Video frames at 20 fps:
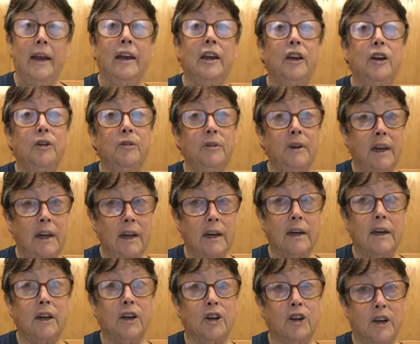you
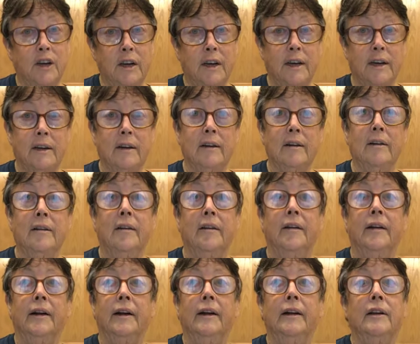needed a
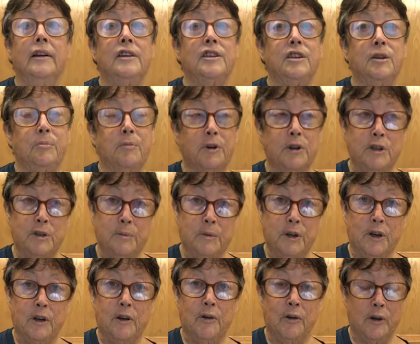good
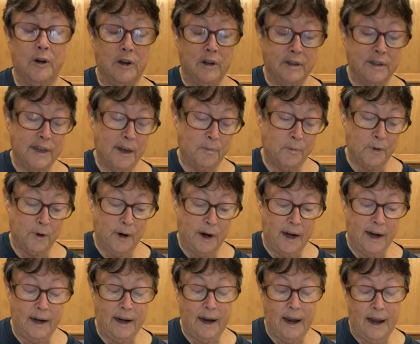submersible or
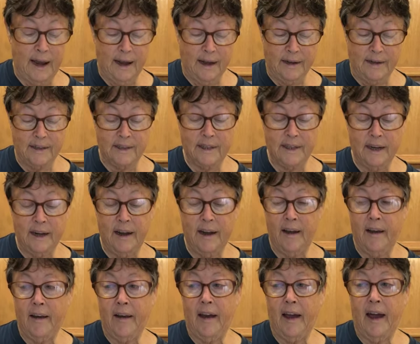submarine. And
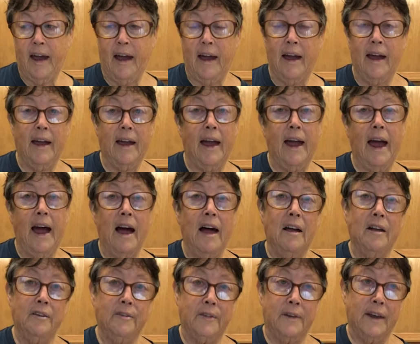uh,
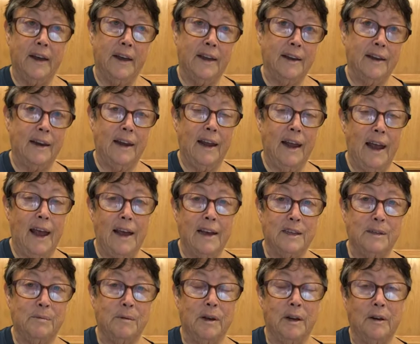Alvin
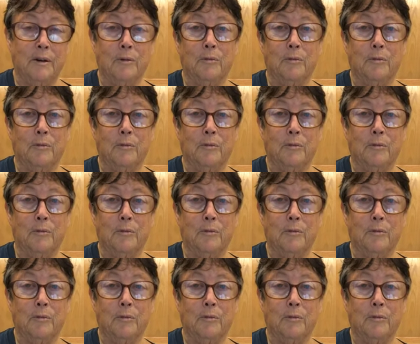has been